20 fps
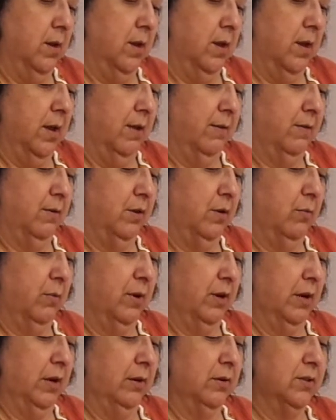And you want
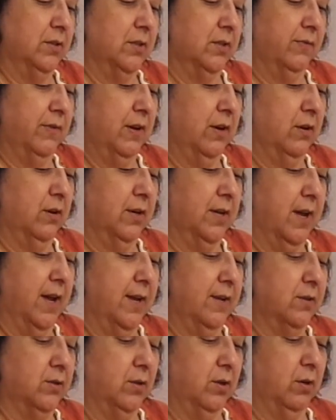to close this finger
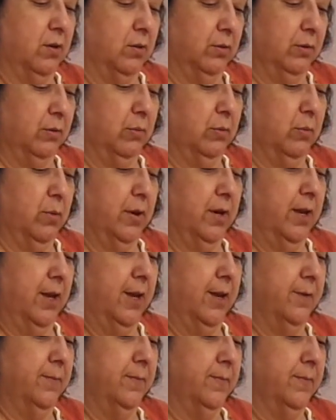tight, so you hold it with one
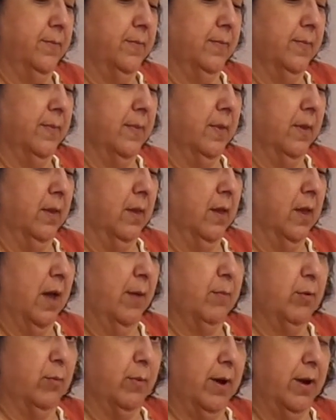hand. I'm
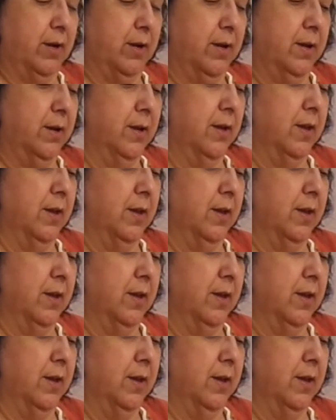a righty.